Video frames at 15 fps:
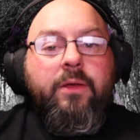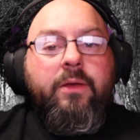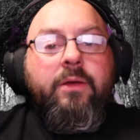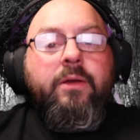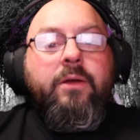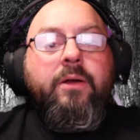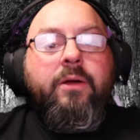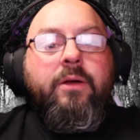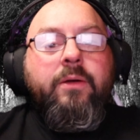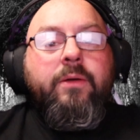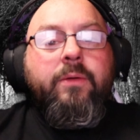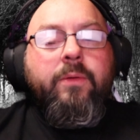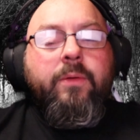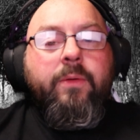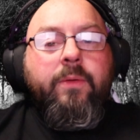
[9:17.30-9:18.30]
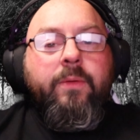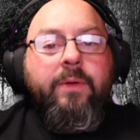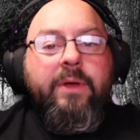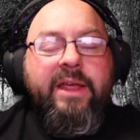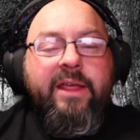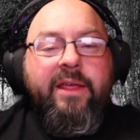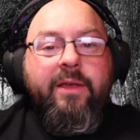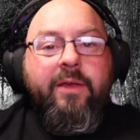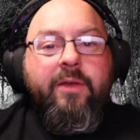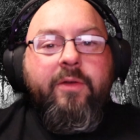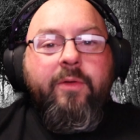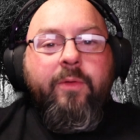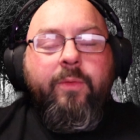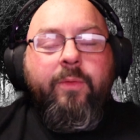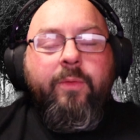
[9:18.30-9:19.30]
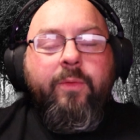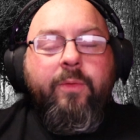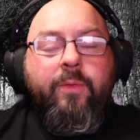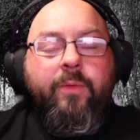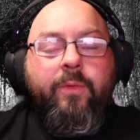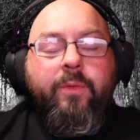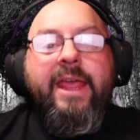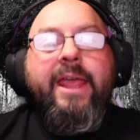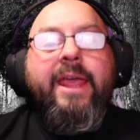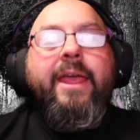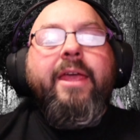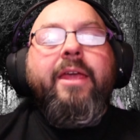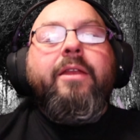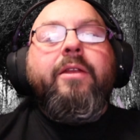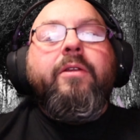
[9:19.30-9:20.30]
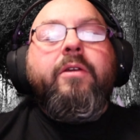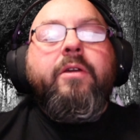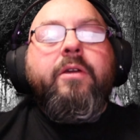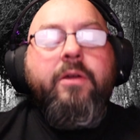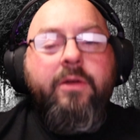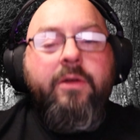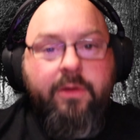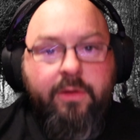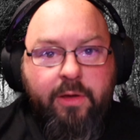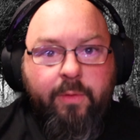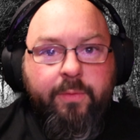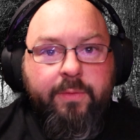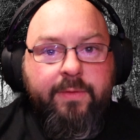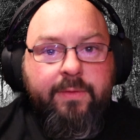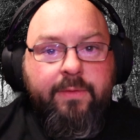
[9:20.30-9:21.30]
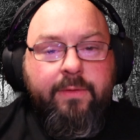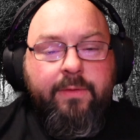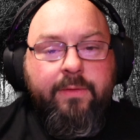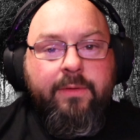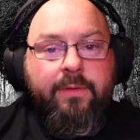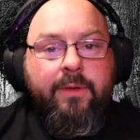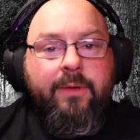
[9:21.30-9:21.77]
Alright, ghouls and ghosts.